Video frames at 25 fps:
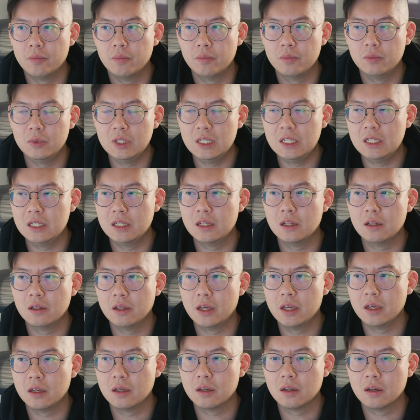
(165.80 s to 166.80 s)
needed
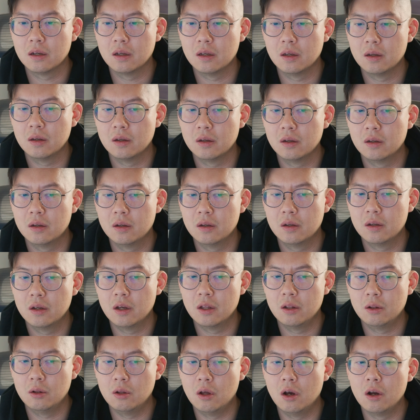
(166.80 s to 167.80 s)

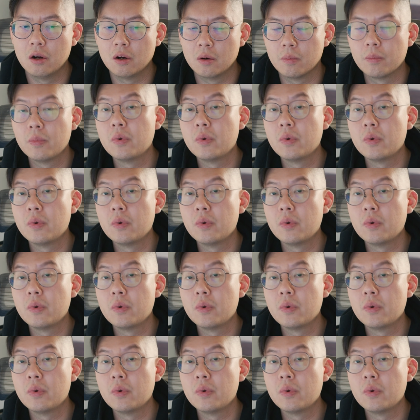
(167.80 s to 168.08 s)
a longer